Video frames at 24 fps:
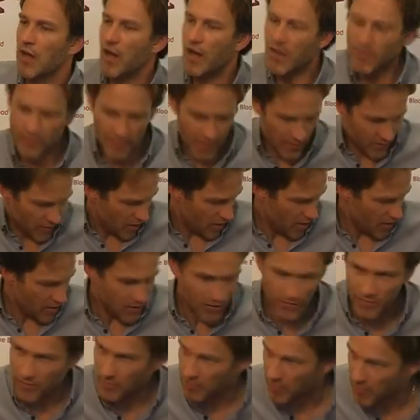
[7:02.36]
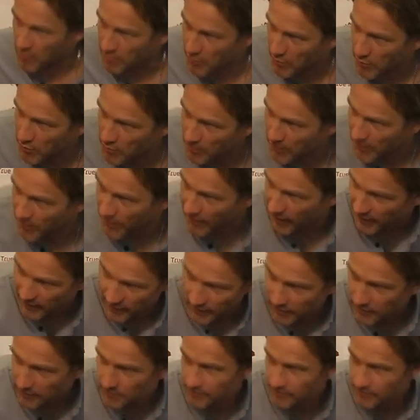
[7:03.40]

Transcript: I've never heard of the Bill Pullman thing.